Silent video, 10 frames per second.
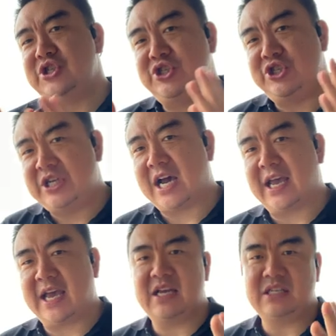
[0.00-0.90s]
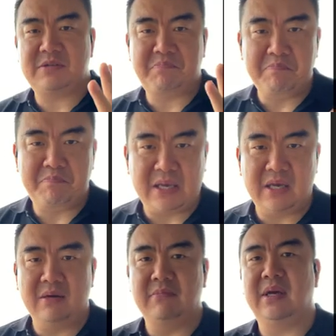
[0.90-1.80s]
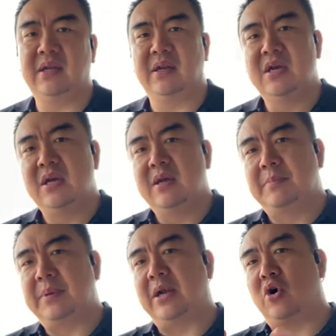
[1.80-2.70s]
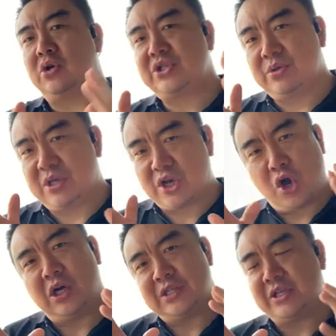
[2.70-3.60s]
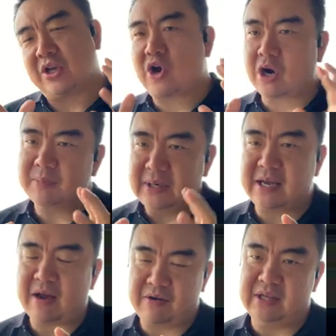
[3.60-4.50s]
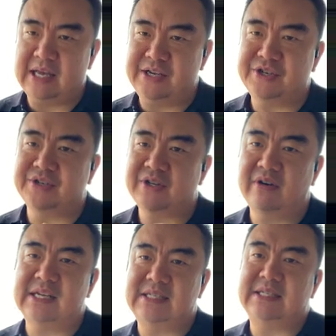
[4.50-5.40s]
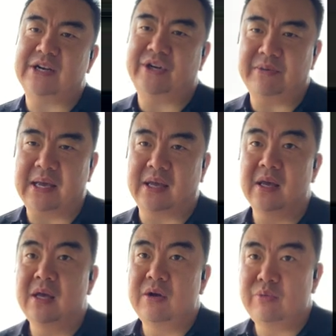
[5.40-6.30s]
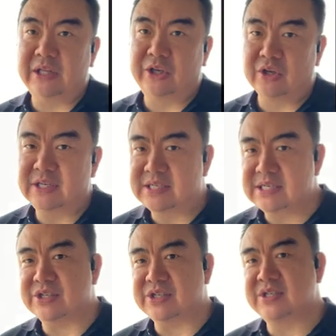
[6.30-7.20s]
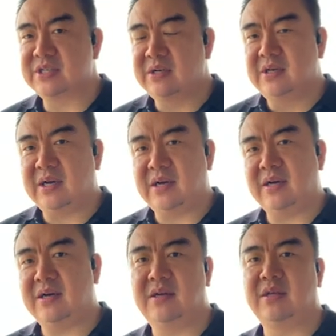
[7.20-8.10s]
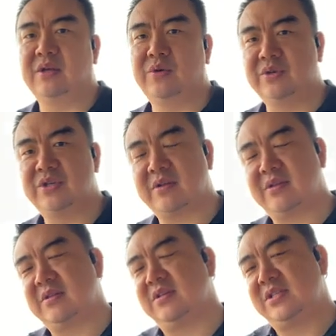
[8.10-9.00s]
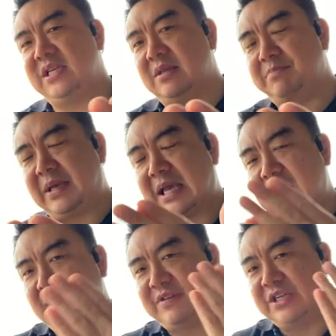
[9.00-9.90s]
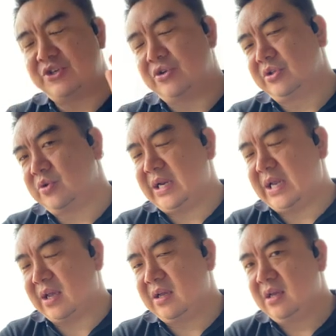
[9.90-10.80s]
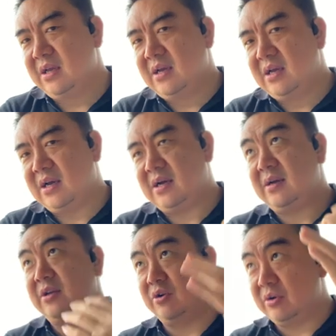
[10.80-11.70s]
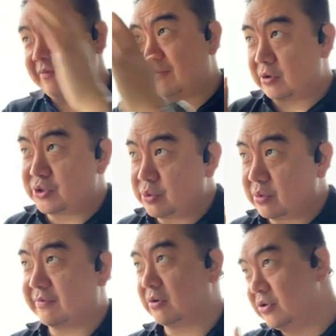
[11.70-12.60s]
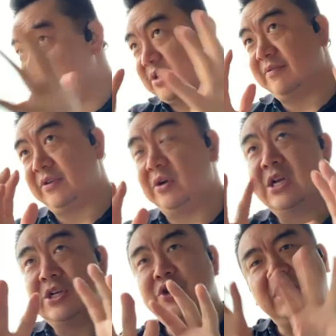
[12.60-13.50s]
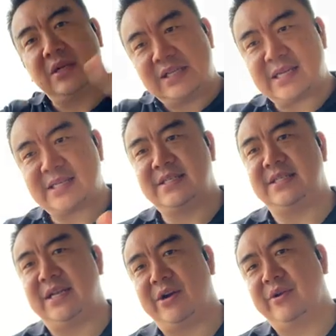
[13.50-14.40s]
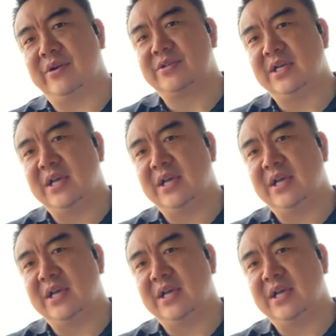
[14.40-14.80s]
GIS, BIM, but also the cost and carbon calculations that are necessary to make really good decisions. You start to see the beginning of digital twinning, virtual version of so you can test scenarios.